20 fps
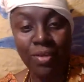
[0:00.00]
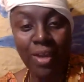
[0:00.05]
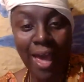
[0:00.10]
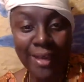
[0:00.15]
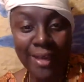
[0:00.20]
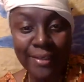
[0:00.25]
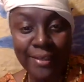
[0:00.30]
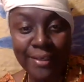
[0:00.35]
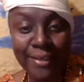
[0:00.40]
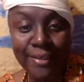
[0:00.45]

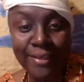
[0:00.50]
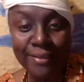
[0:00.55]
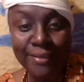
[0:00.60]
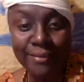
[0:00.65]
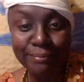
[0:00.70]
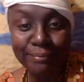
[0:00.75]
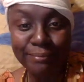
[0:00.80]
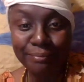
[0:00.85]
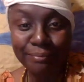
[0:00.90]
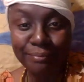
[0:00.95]
like it,
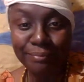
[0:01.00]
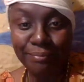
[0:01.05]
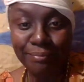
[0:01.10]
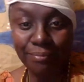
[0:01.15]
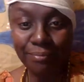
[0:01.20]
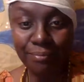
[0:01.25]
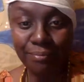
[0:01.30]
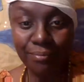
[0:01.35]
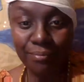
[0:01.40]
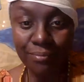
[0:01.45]

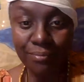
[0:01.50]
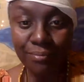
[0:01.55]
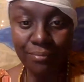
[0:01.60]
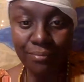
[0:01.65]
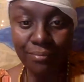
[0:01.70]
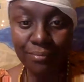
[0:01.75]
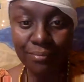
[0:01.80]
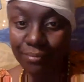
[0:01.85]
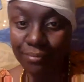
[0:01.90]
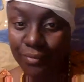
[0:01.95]

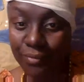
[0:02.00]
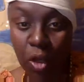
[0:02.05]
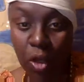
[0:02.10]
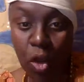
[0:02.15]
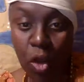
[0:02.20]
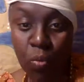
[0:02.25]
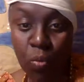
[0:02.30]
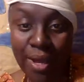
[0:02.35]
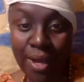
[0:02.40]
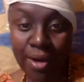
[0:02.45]

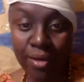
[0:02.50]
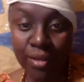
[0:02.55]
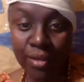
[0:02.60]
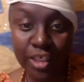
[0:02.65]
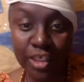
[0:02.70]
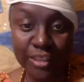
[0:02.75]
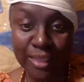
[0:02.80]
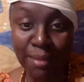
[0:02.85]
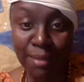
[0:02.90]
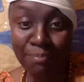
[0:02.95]
oh well,
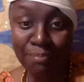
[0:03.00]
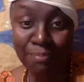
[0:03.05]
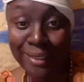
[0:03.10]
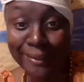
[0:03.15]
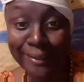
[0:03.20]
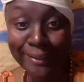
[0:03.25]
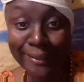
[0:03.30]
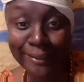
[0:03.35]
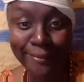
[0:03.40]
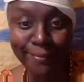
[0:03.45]
because I'm
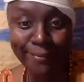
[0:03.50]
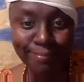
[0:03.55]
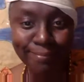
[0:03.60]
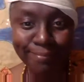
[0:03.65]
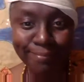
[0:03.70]
beating it.